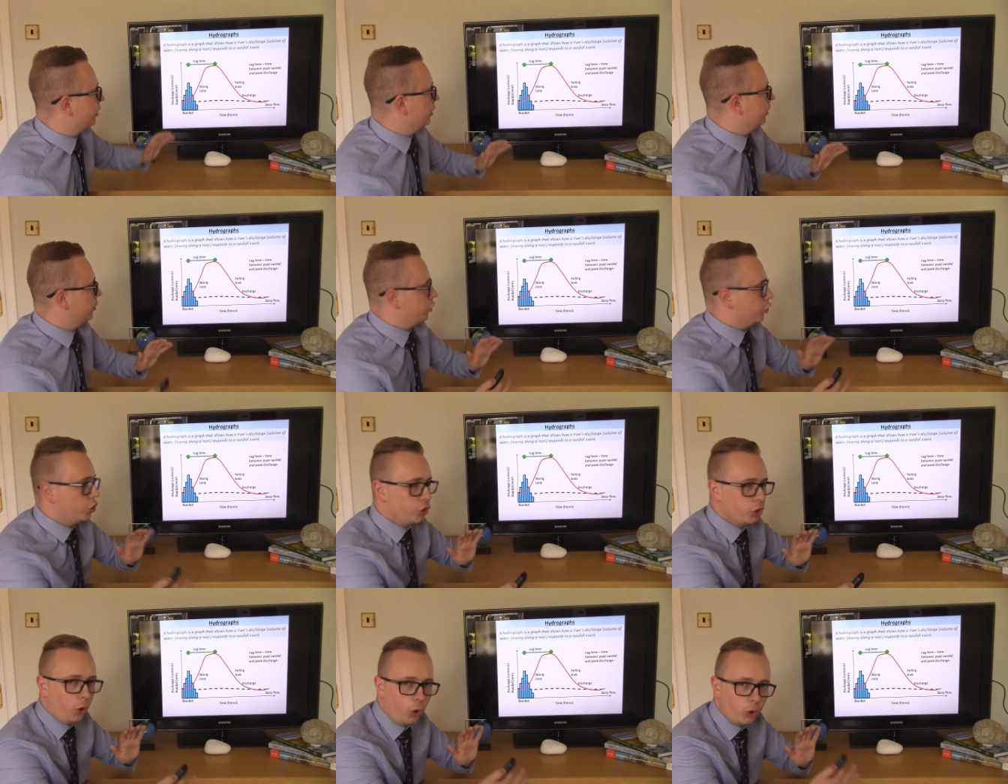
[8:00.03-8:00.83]
the
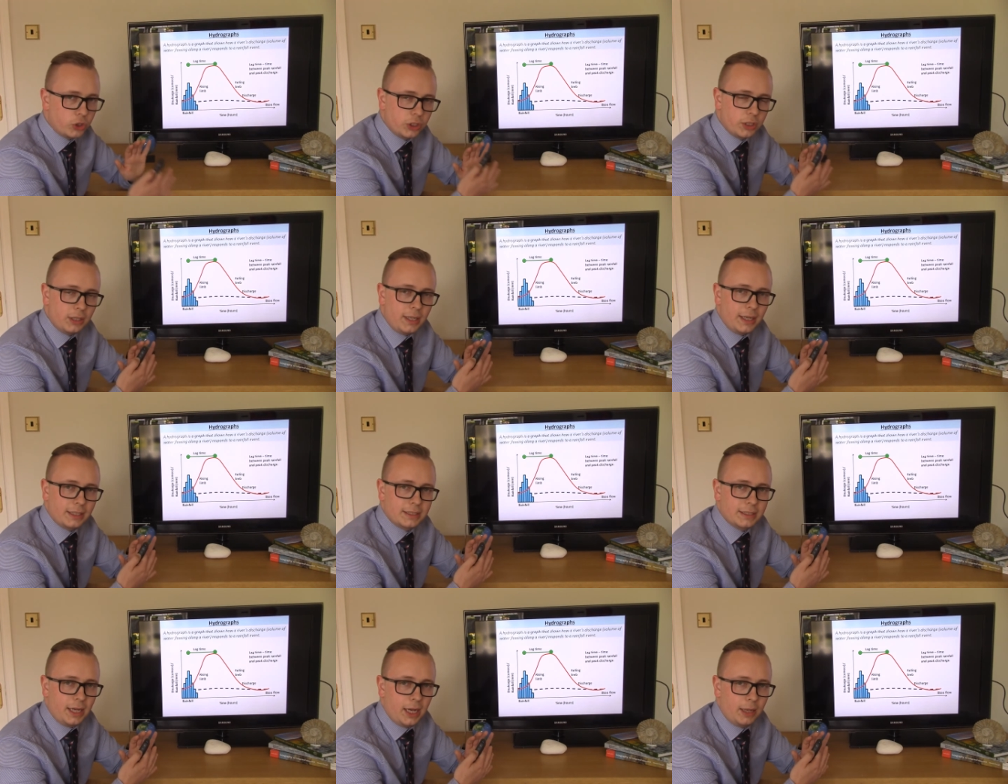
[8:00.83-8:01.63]
shorter the lag
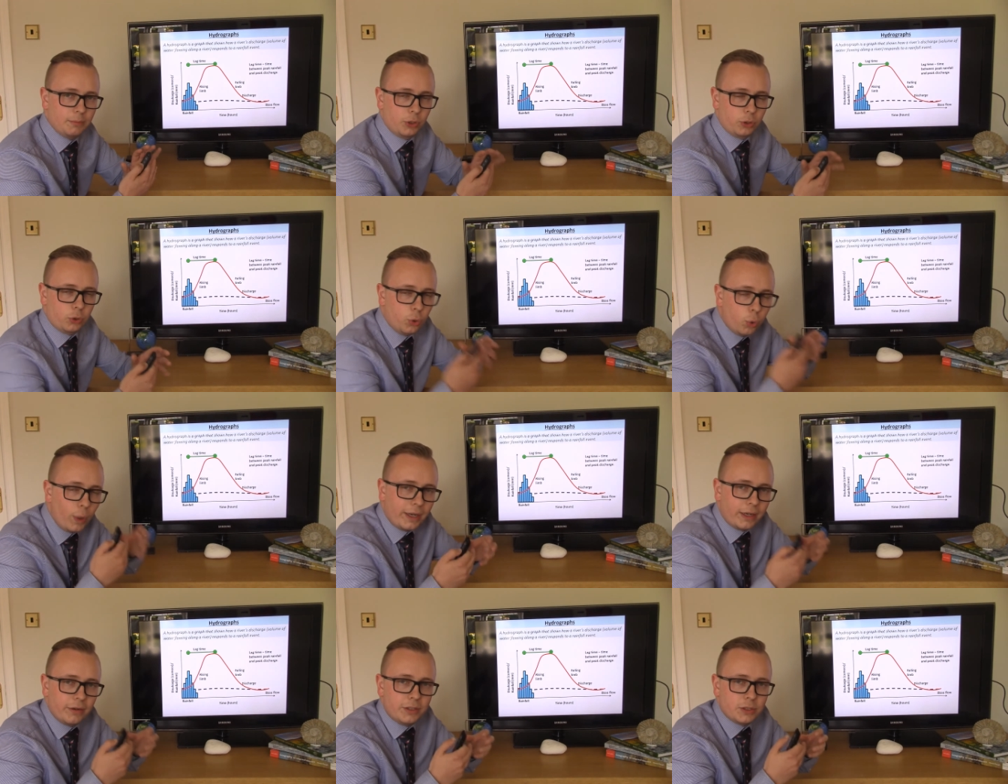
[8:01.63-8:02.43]
time, the
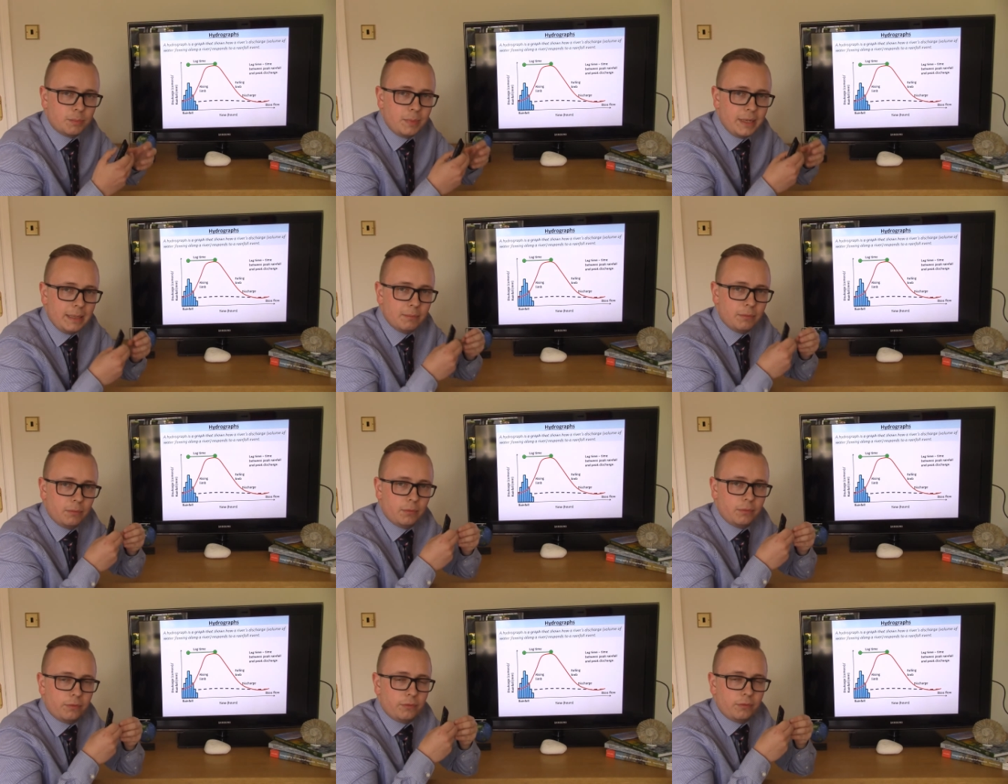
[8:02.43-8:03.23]
quicker it's been
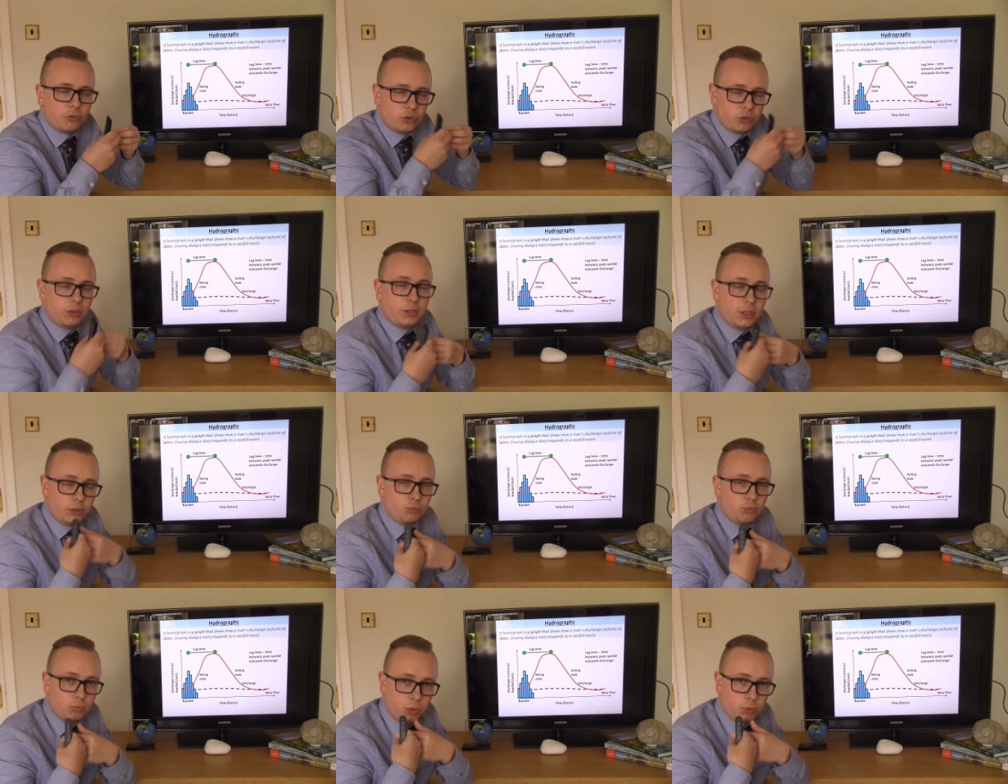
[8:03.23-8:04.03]
as
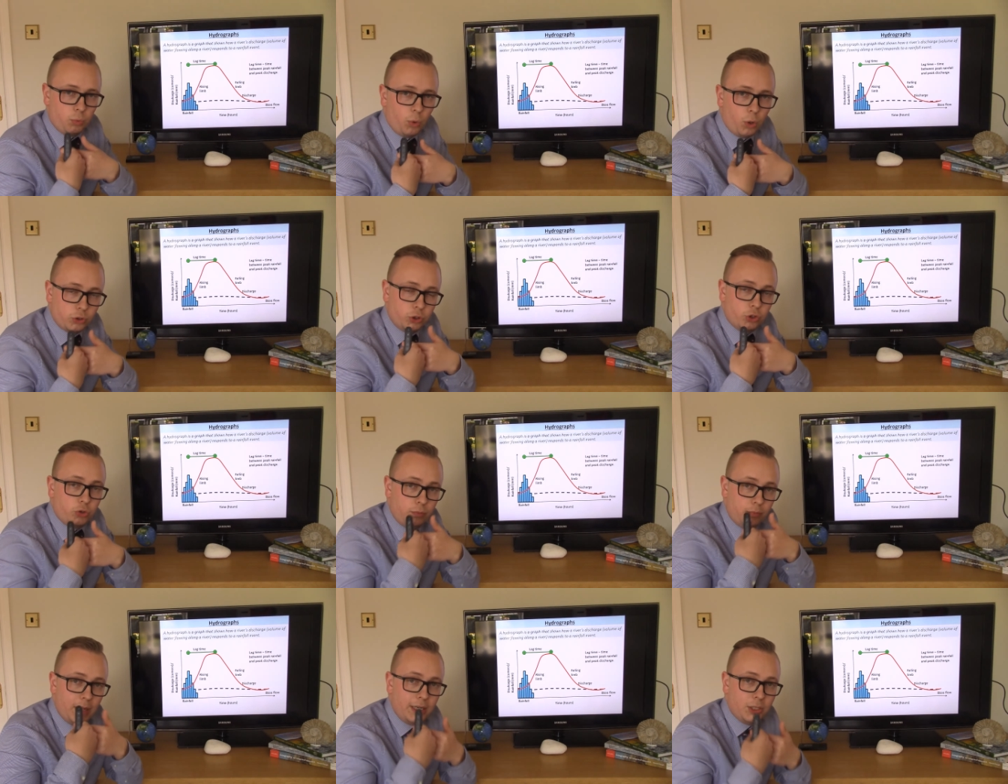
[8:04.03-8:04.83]
water's
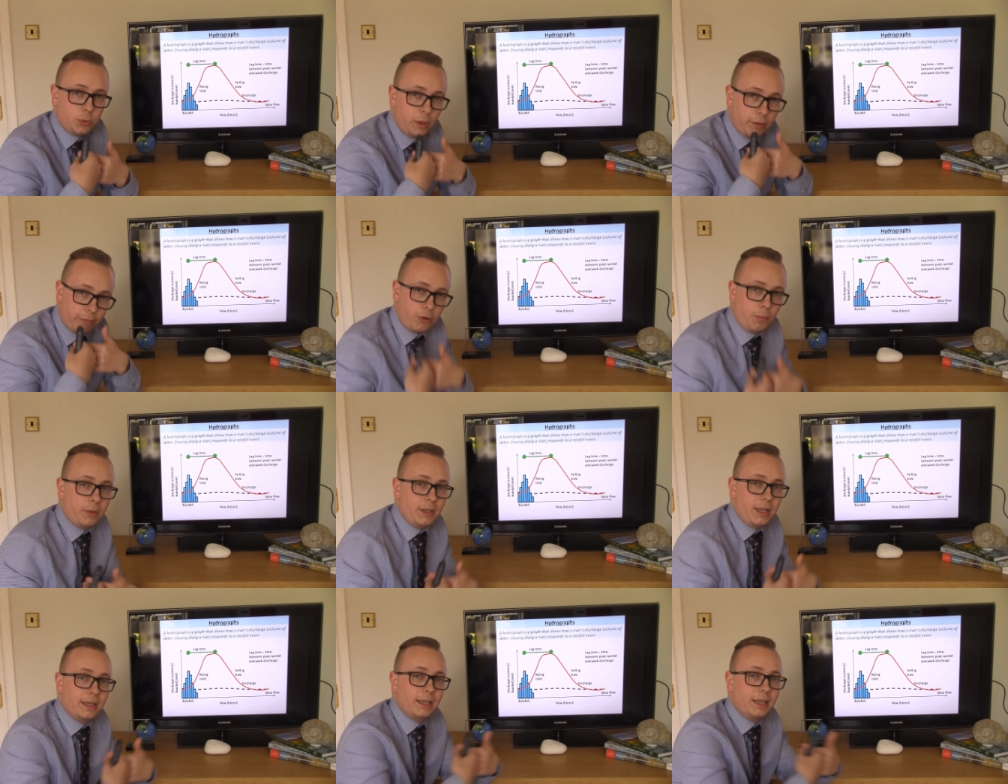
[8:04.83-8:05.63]
made its way from the
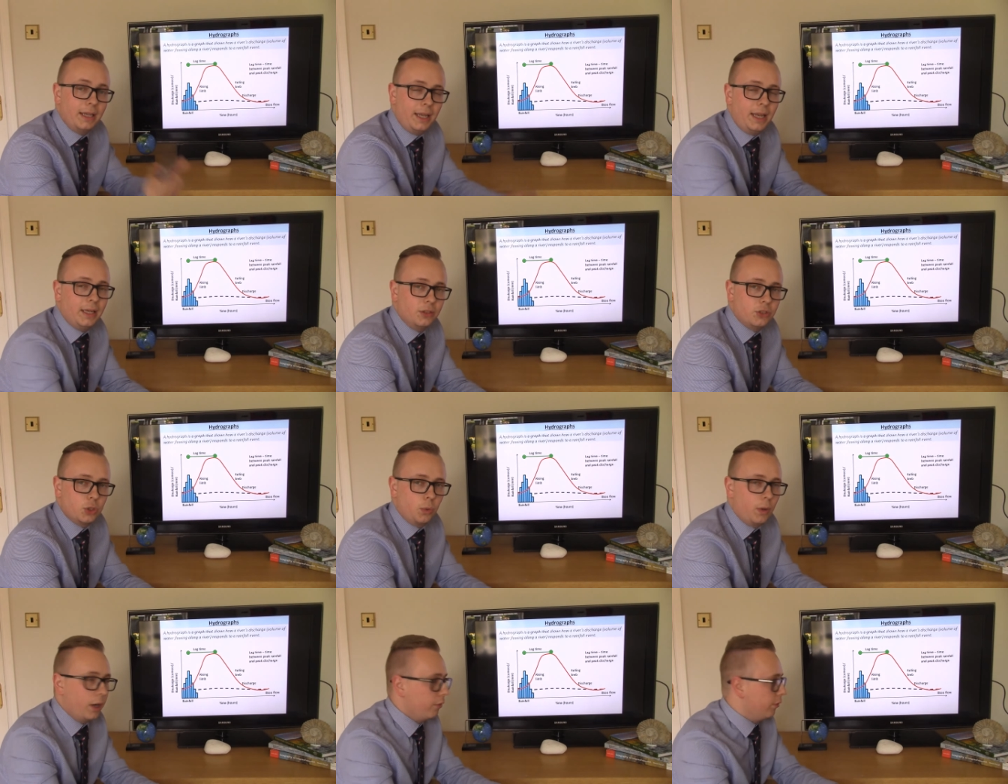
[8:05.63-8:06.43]
land into
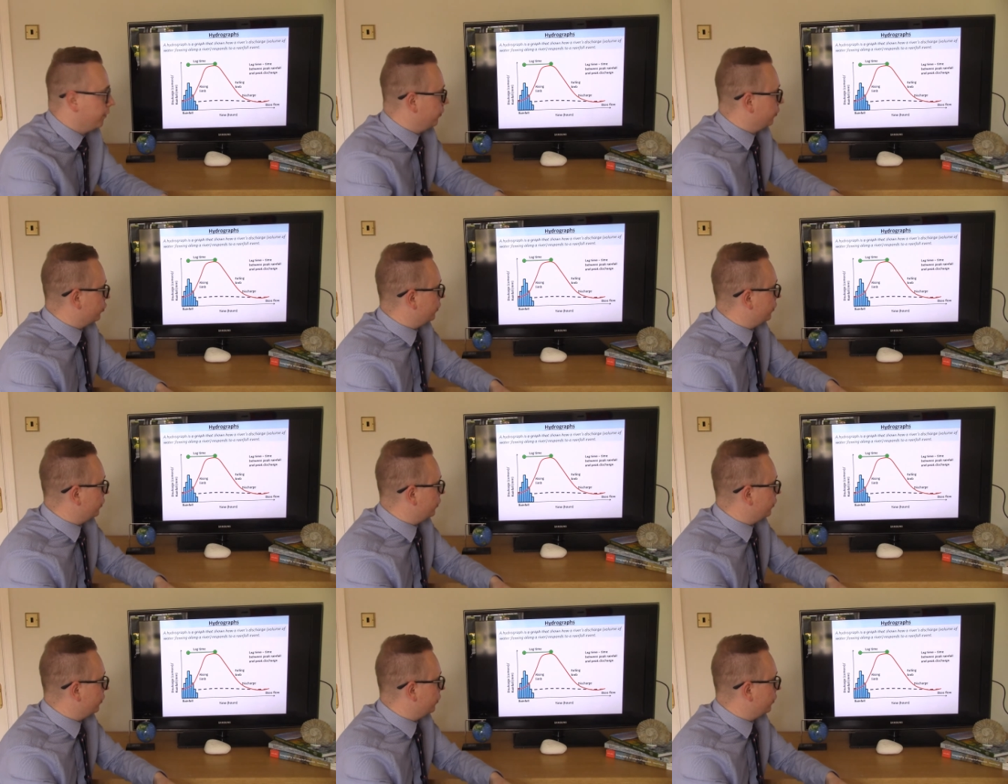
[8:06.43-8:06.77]
our rivers.